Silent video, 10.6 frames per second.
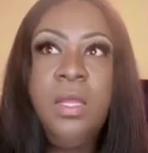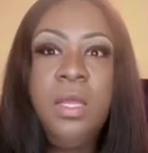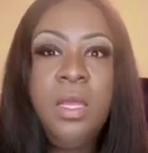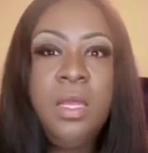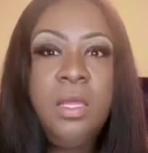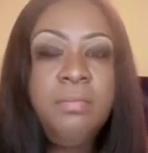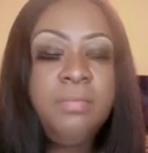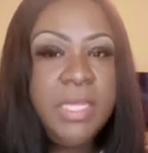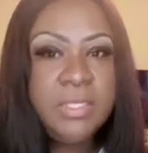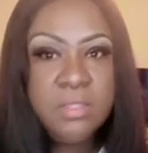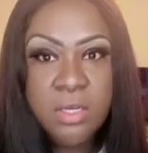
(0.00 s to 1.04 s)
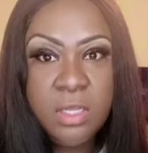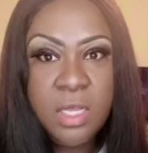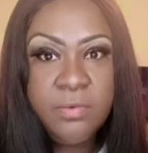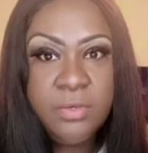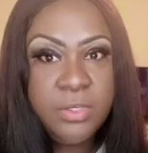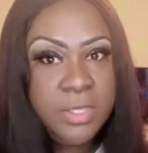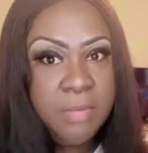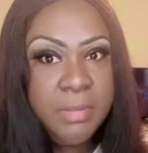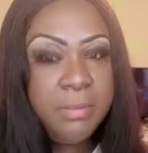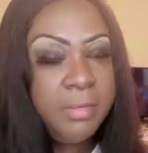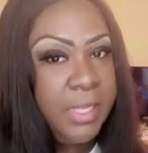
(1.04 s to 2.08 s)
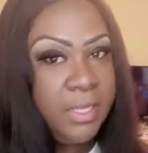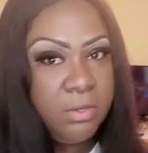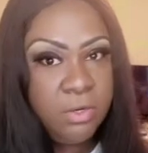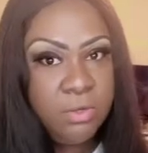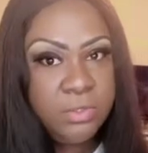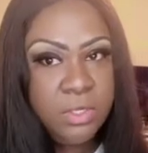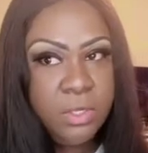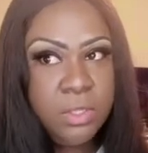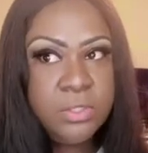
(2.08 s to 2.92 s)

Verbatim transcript: um, that's going to cover your down payment and your closing costs